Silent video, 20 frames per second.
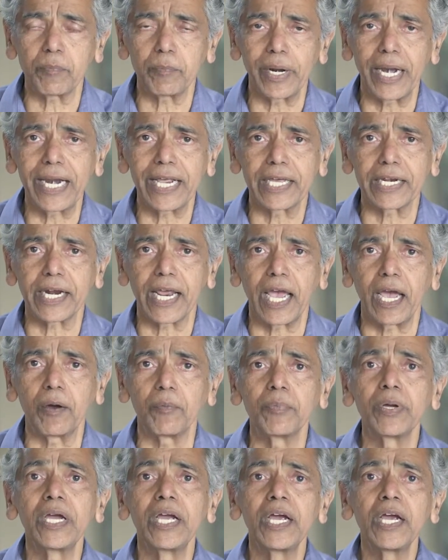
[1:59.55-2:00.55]

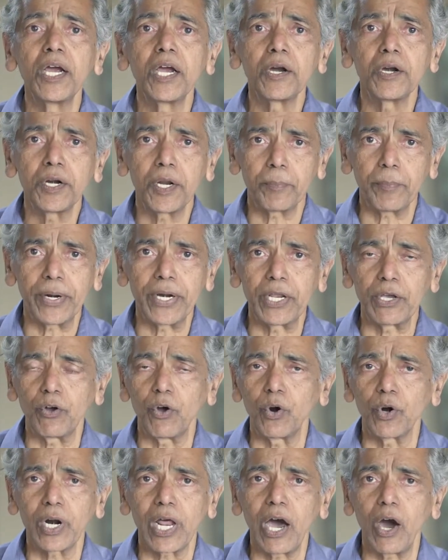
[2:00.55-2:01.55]
milligrams depending
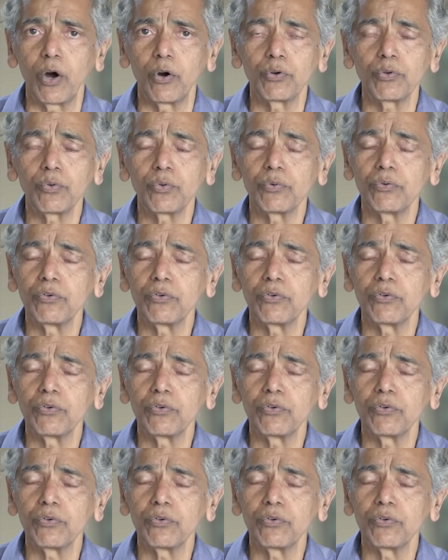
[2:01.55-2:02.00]
on how